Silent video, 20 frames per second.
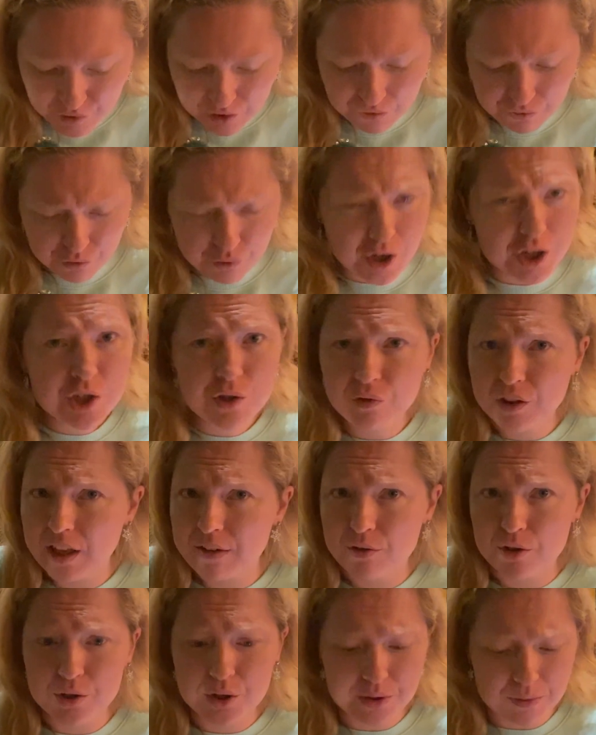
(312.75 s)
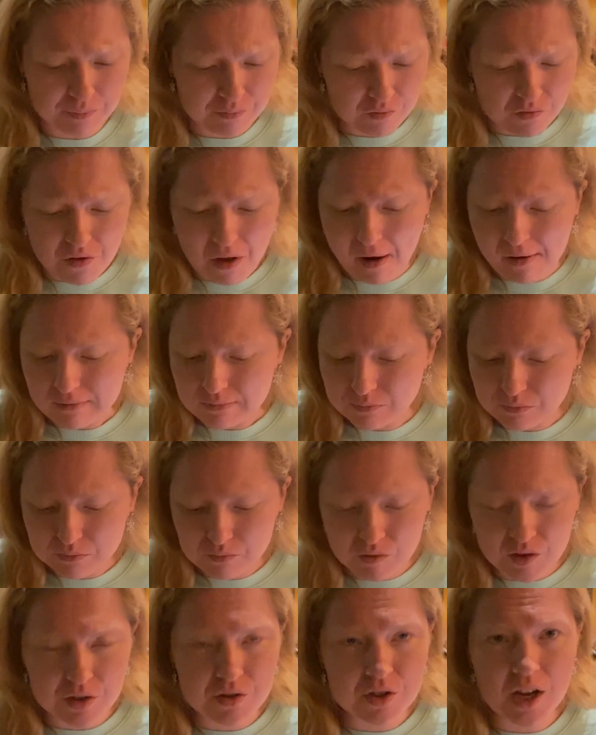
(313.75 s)
Fresh flavors,
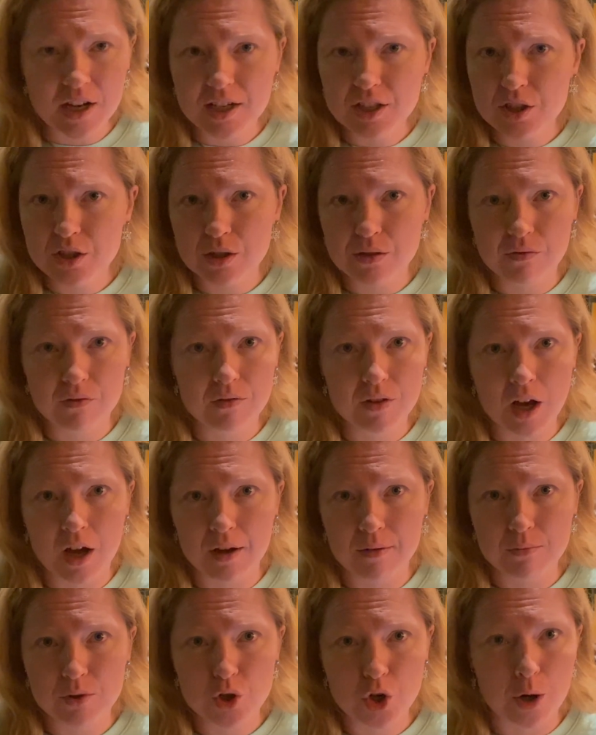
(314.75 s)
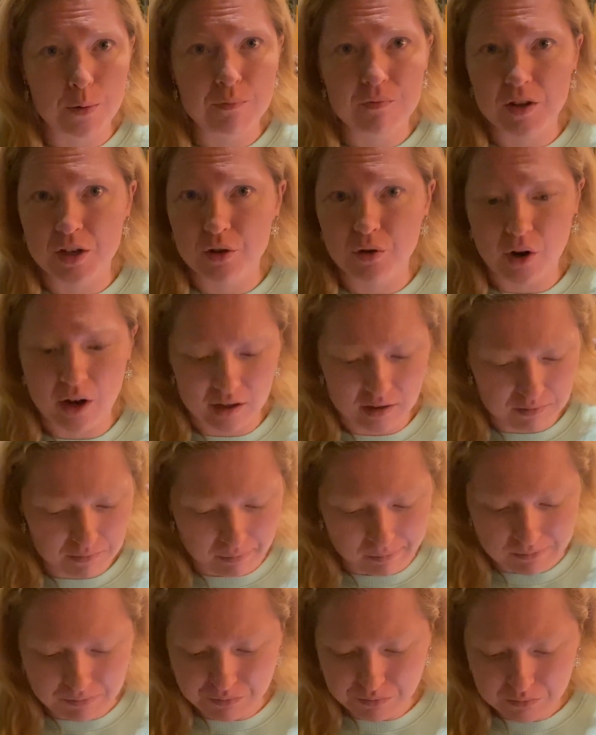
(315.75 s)
nice sharp vinaigrette.
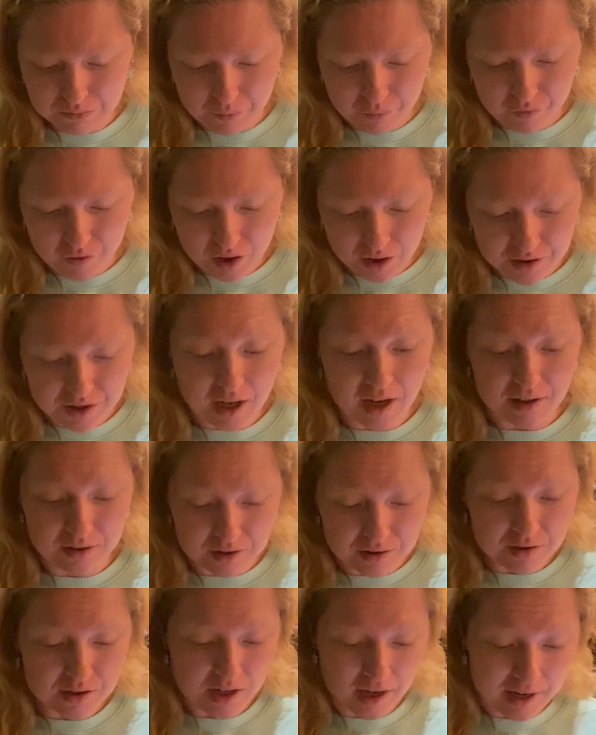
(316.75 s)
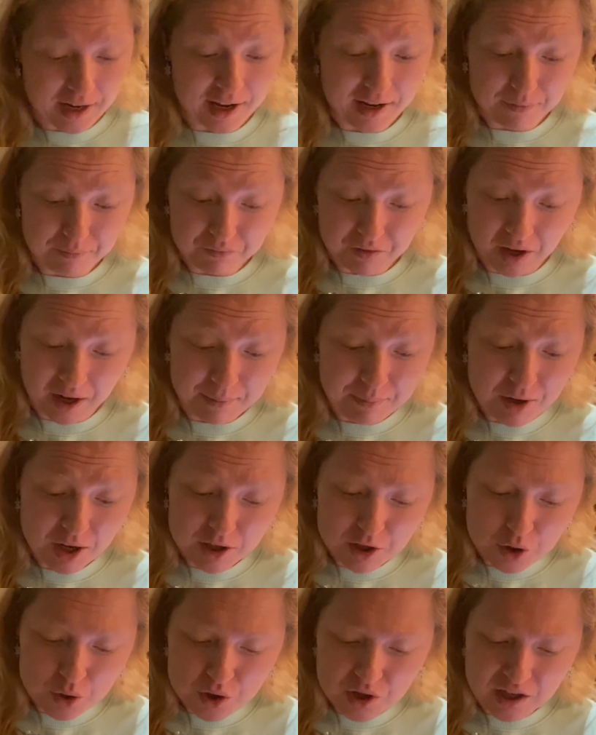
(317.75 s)
Yeah, and I'm not
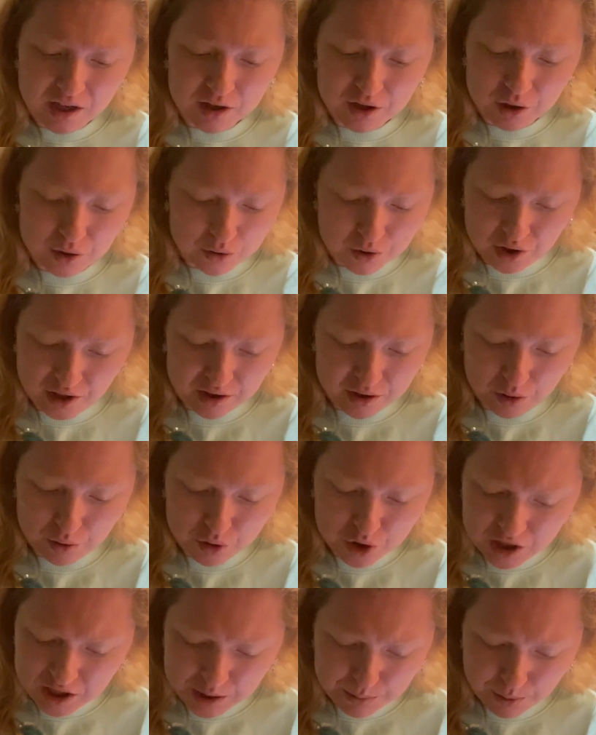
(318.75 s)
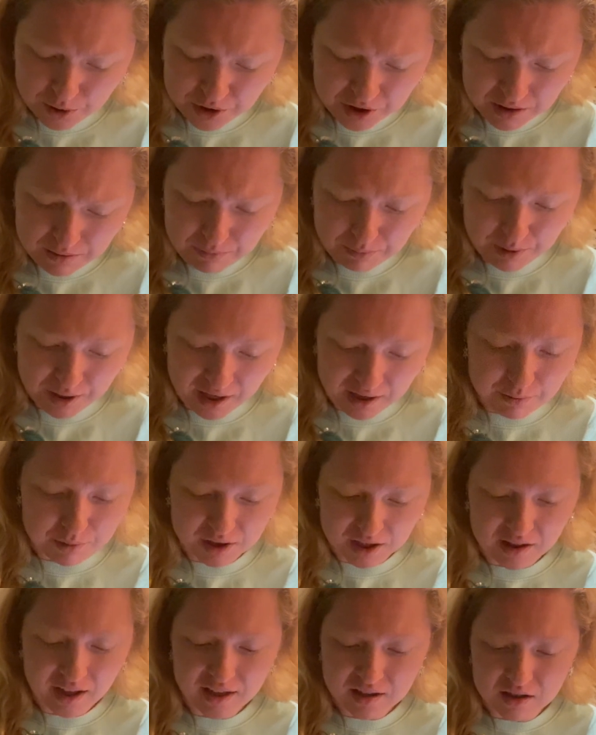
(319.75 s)
usually a huge like goat cheese person, but I
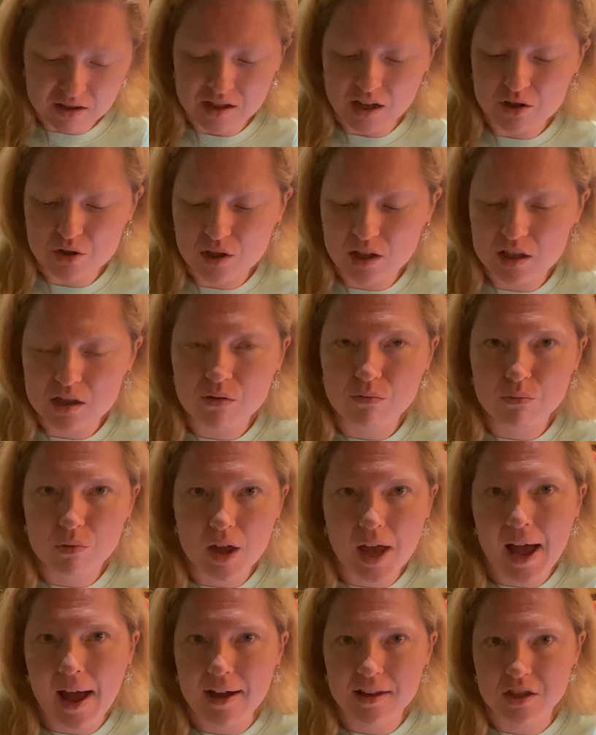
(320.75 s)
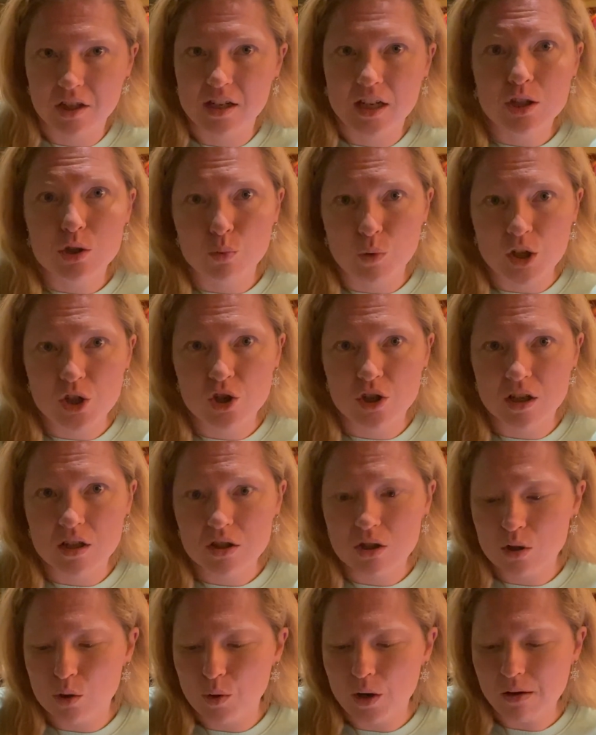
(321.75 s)
really like this actually. It has a nice richness
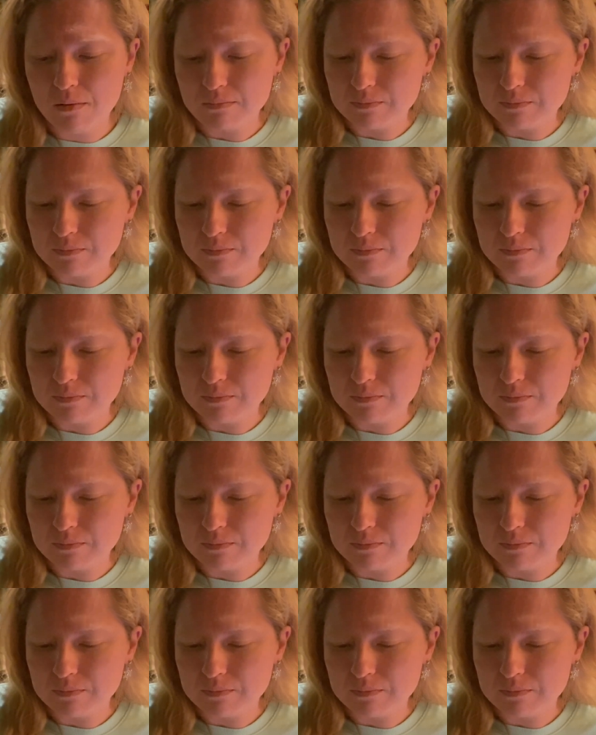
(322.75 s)
to it.